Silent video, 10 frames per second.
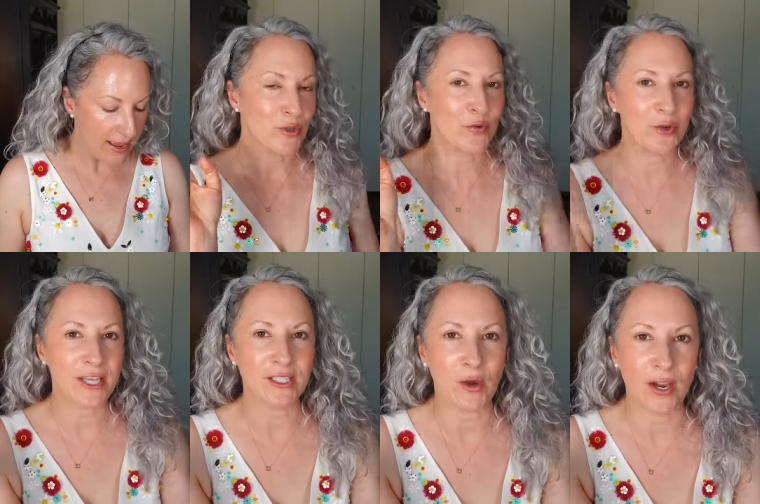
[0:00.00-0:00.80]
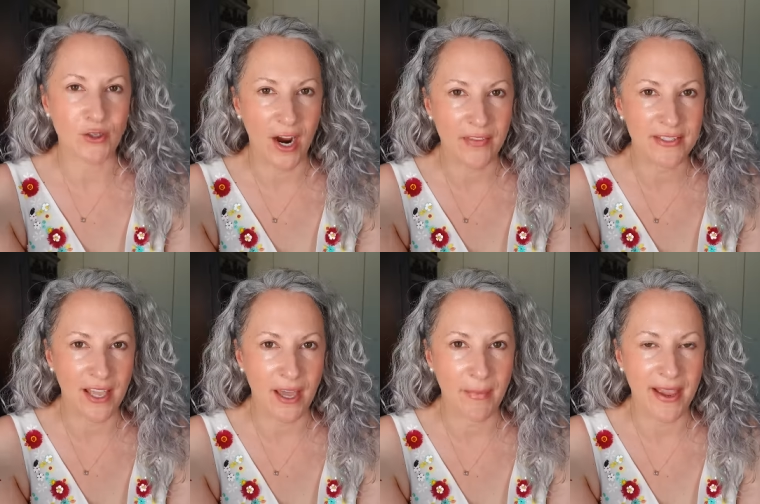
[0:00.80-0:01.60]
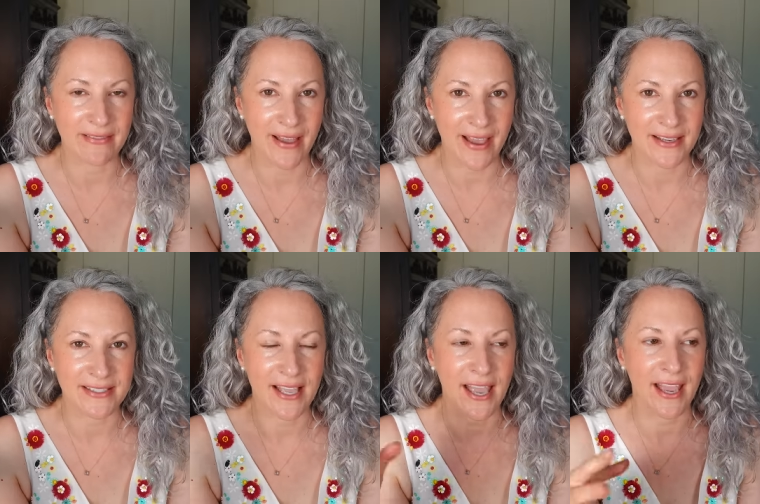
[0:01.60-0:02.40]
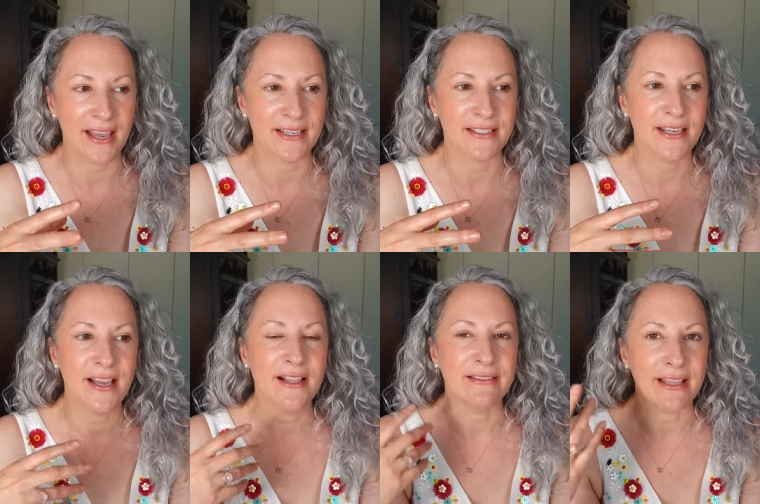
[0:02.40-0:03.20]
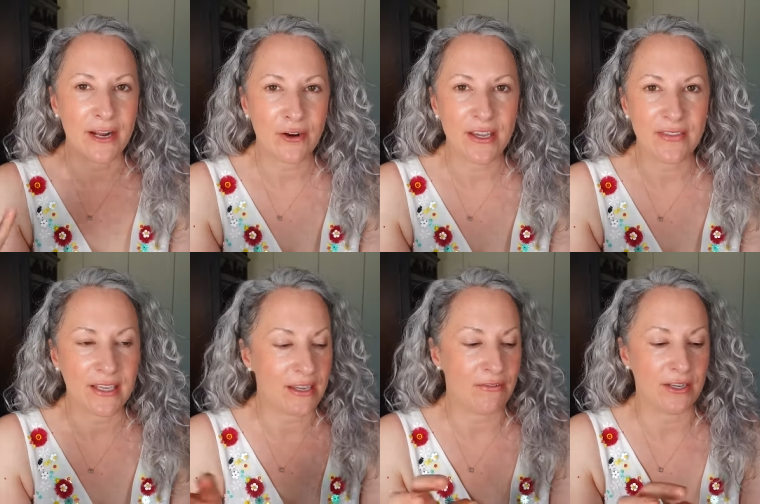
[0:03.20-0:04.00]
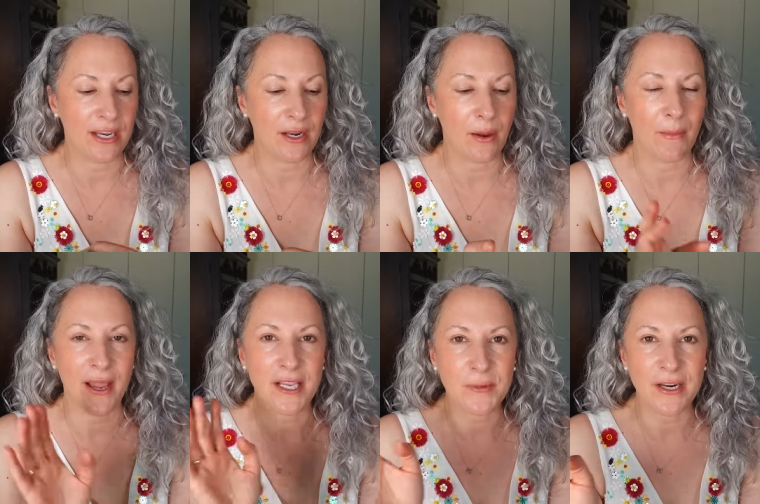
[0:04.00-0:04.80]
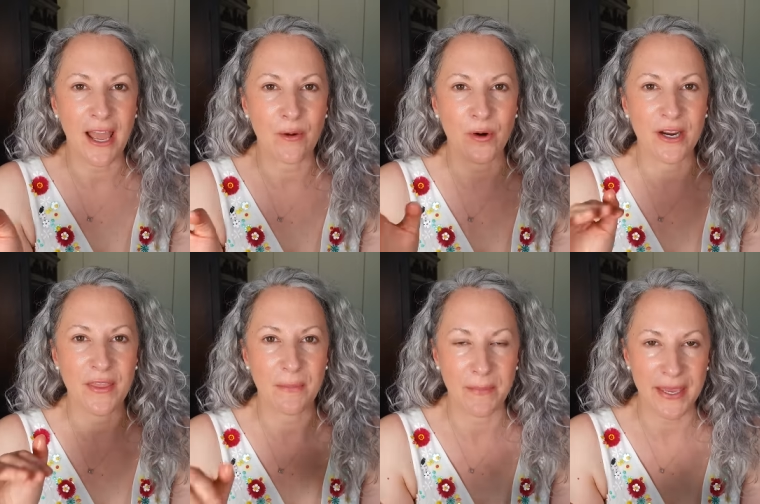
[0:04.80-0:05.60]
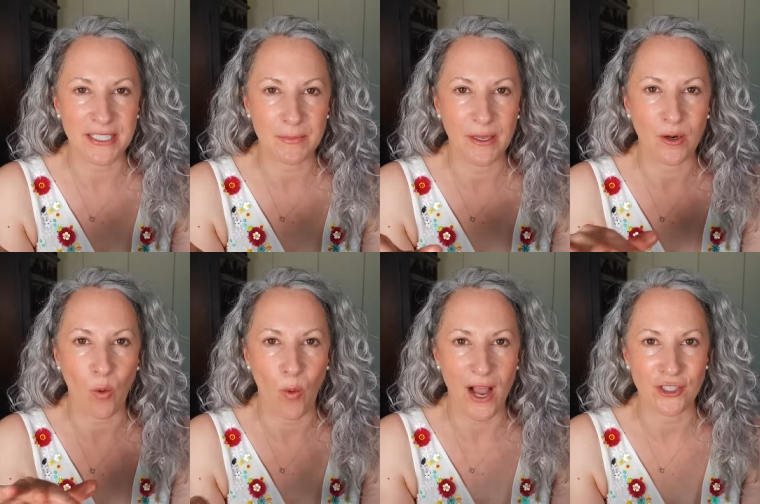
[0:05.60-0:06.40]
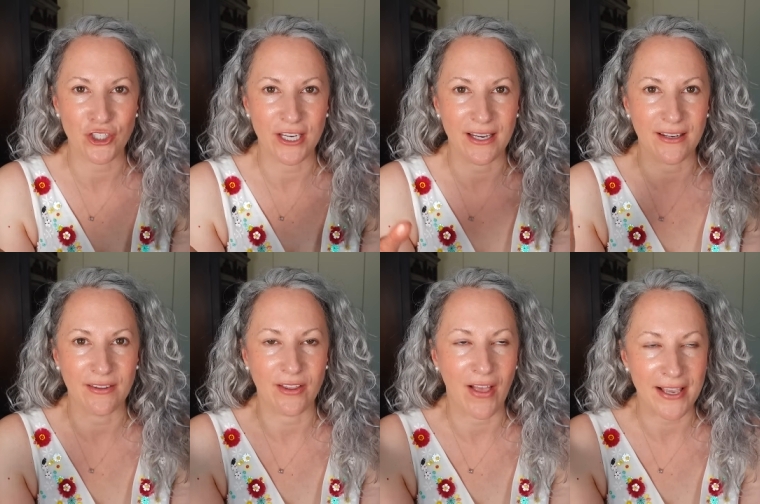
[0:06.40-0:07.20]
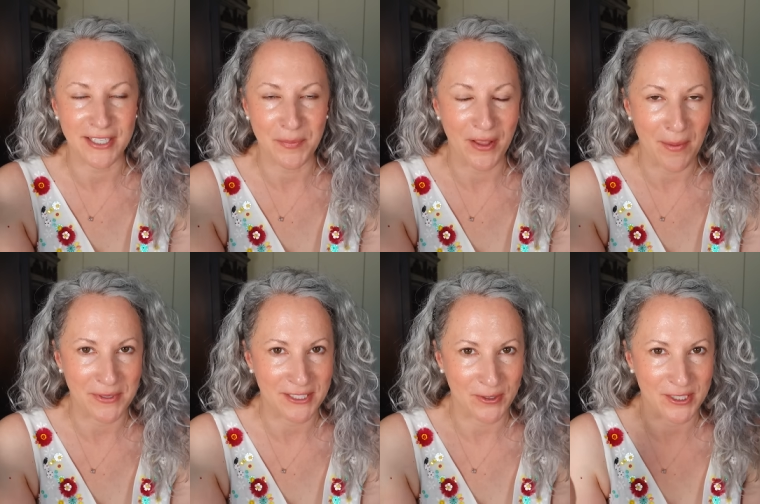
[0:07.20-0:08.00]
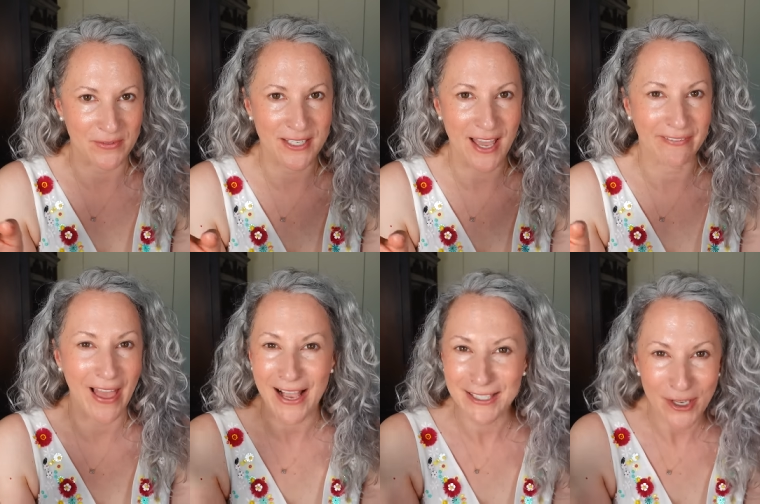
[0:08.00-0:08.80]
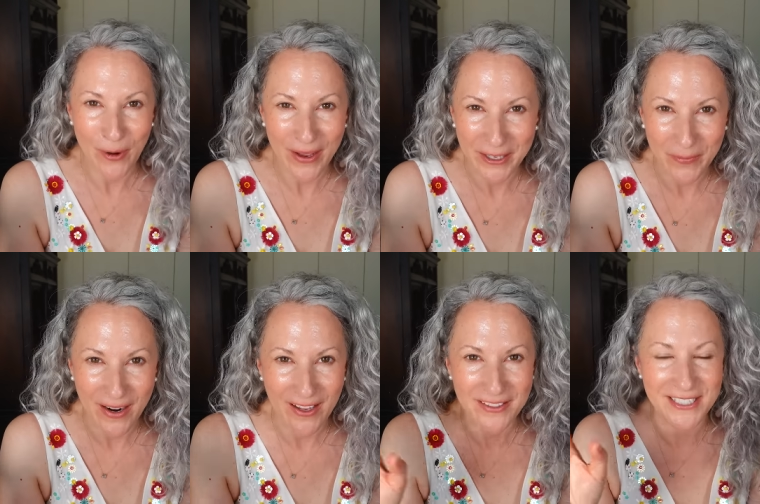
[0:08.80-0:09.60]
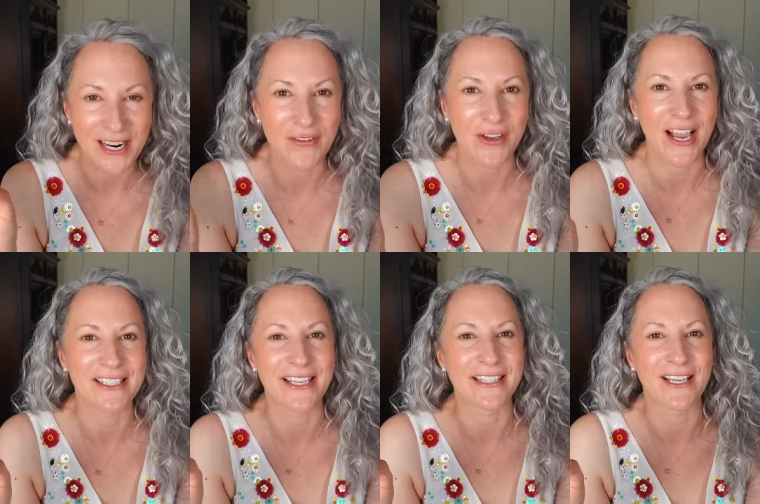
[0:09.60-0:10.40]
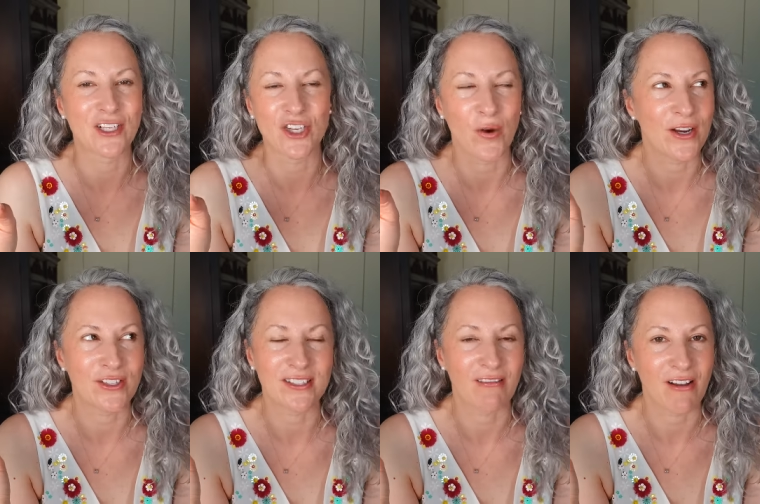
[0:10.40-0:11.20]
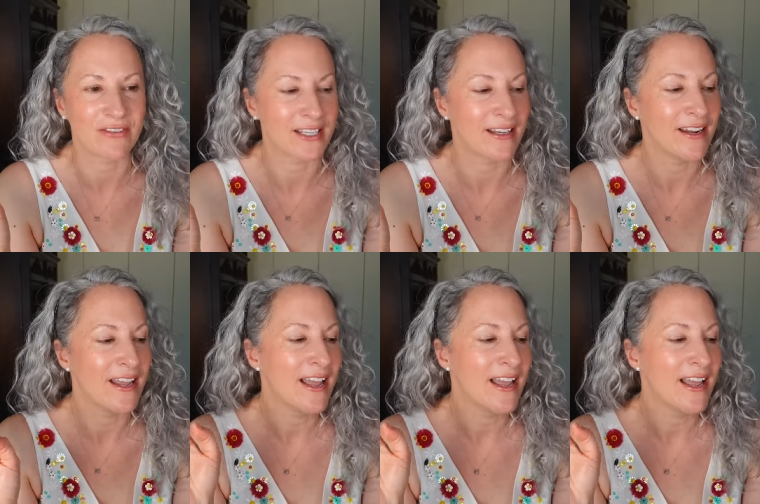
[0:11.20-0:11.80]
So a few days ago, I tried this on my legs and later in the evening, my husband and I were in the basement watching the last couple episodes of Ted Lasso. Anyone else? Did any of you guys like that show? I just loved it.